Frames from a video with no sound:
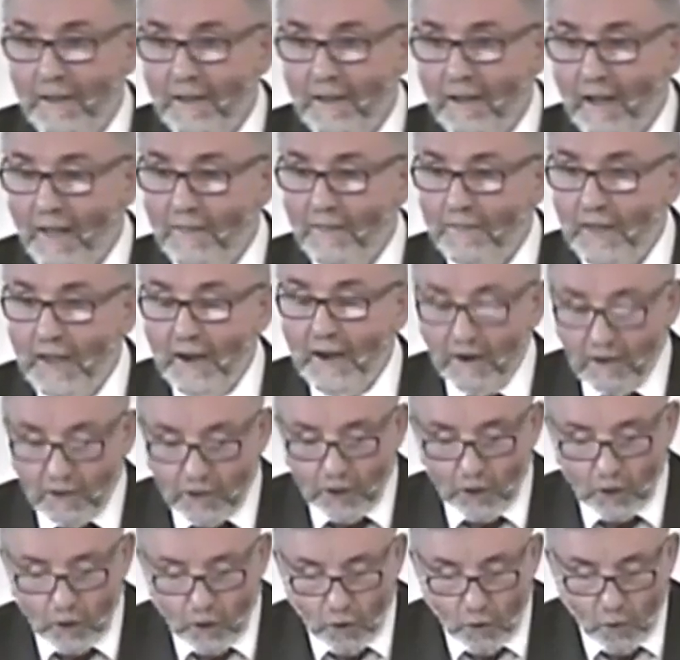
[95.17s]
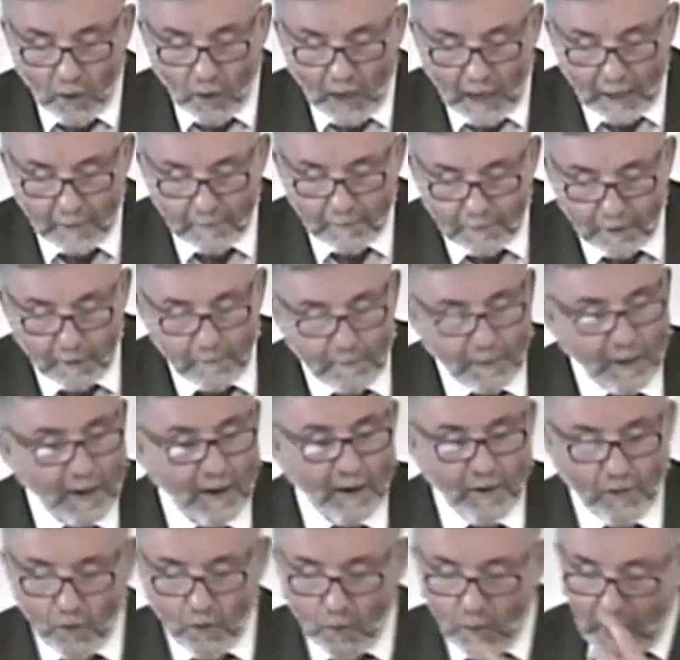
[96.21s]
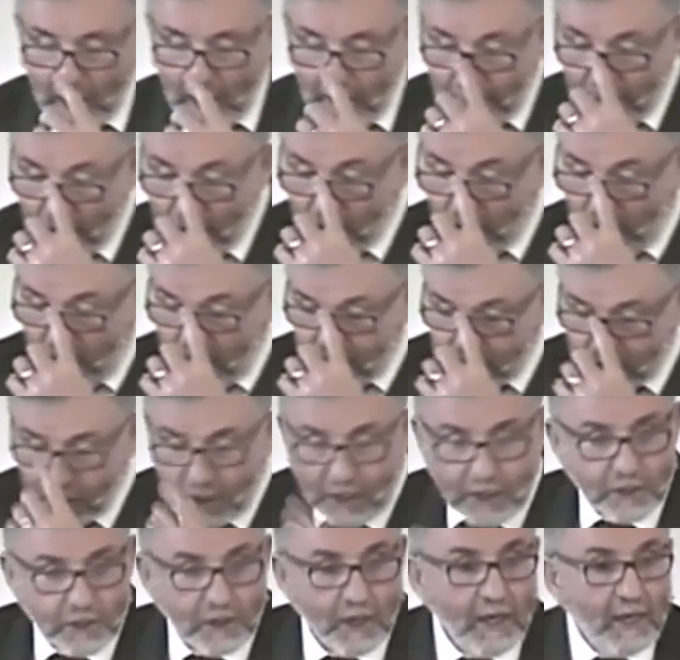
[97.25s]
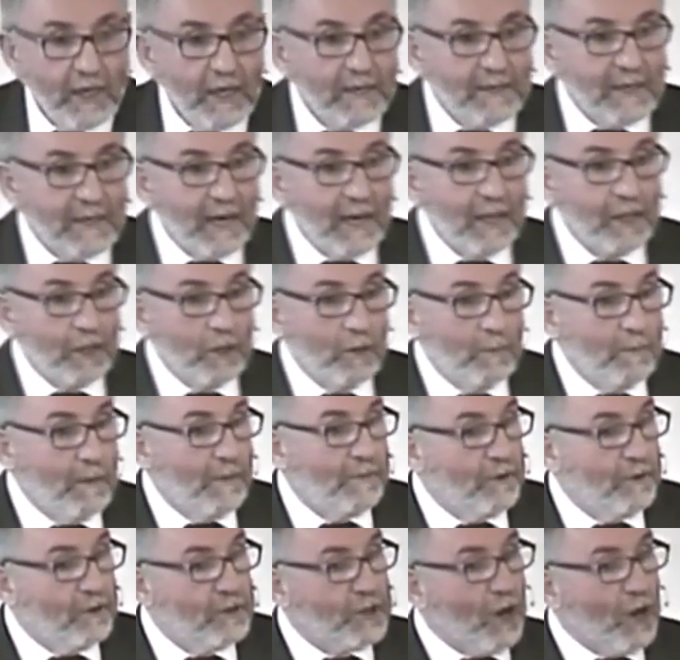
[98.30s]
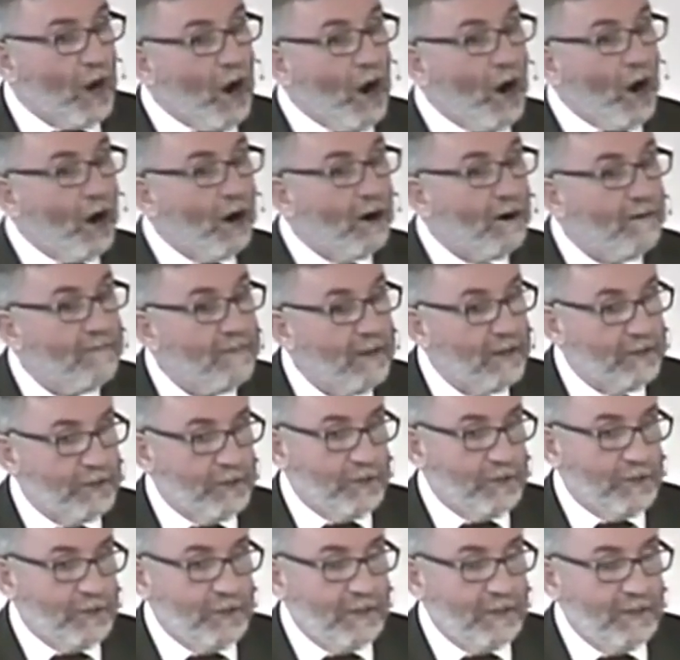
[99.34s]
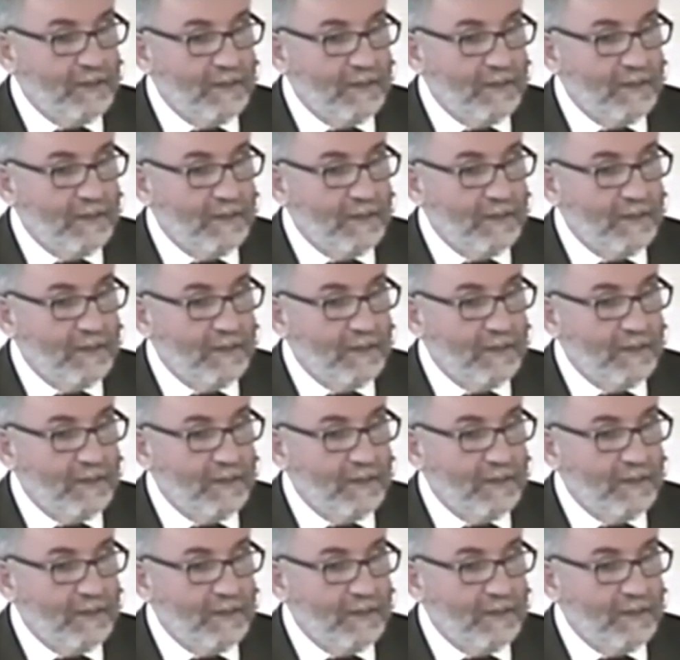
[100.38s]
And they are to go and prepare the way, because he's telling them that there's a harvest